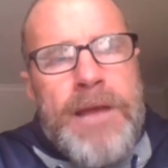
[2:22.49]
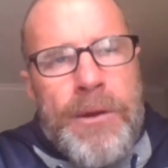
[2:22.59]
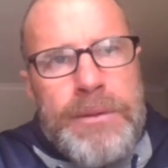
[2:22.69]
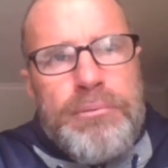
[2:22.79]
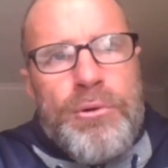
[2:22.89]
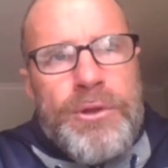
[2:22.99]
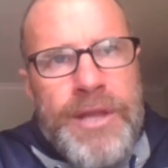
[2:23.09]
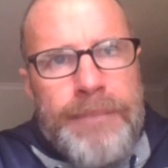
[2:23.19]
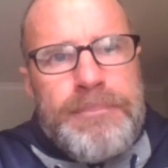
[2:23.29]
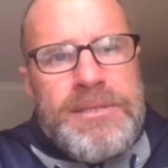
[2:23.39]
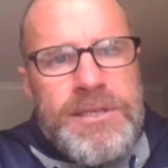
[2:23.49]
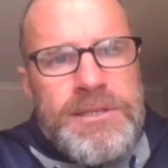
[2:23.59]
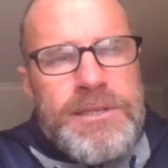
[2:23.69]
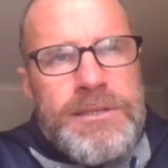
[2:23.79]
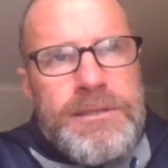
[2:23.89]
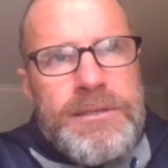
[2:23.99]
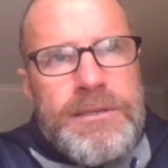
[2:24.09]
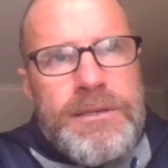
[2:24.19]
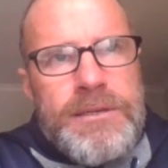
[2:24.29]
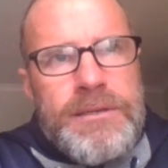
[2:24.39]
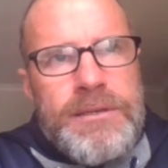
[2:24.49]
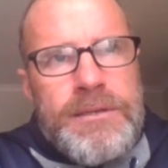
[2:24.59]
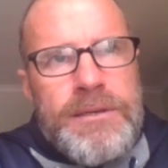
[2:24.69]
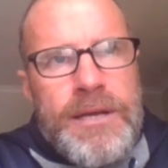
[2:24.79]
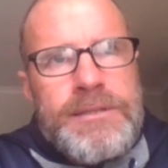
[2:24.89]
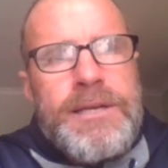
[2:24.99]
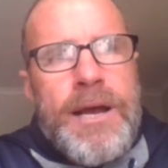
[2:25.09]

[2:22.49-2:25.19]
how important that position has